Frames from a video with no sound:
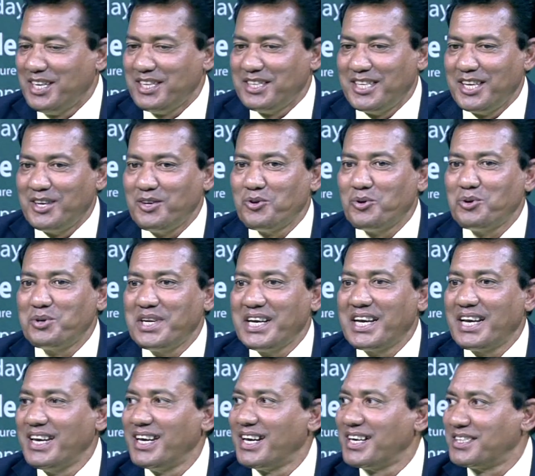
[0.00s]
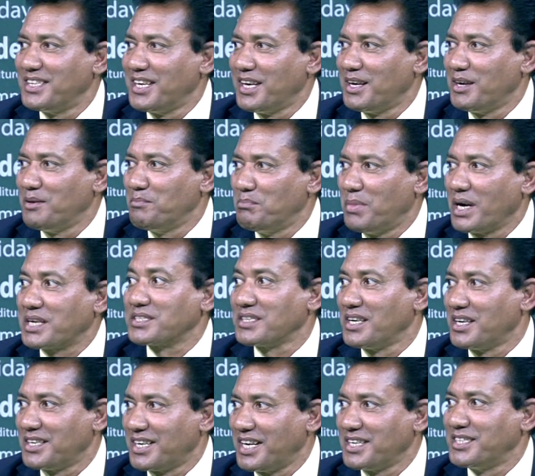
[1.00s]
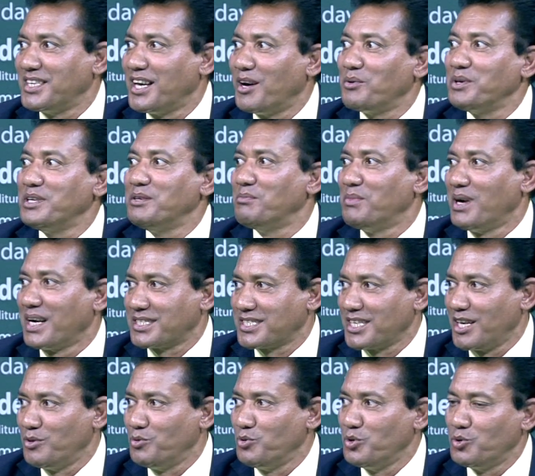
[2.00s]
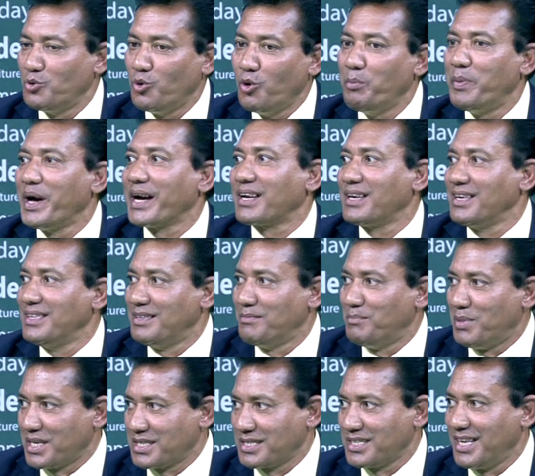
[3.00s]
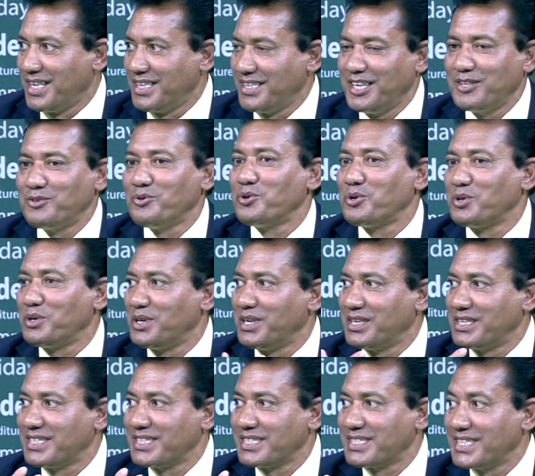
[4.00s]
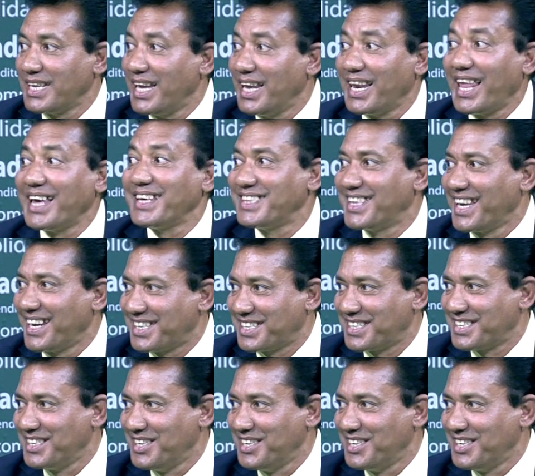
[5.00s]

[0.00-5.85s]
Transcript: They don't declare the Bakshal right now in Bakshal. We go back in the Bakshal. They don't say like that.